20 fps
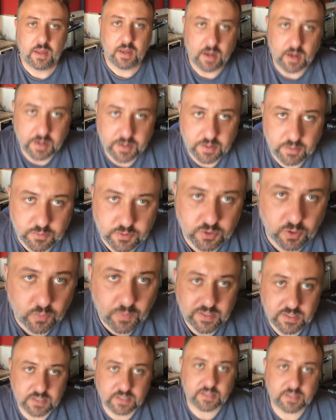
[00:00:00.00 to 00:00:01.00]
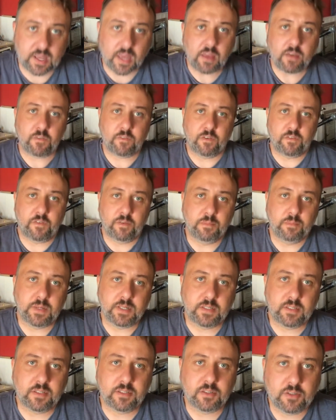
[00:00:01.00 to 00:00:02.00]
And it was always safer for me
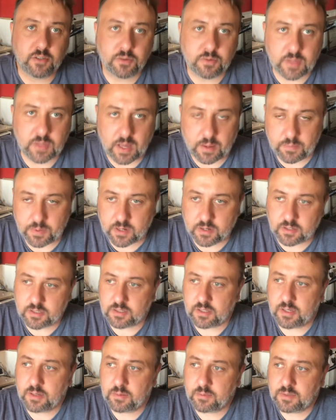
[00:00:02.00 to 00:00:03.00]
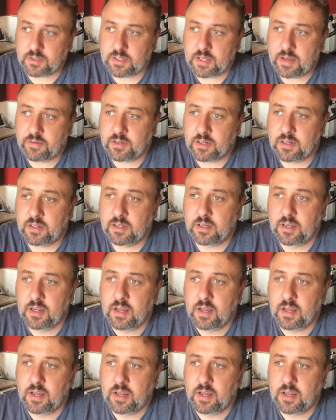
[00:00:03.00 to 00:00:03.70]
to do that because it was never,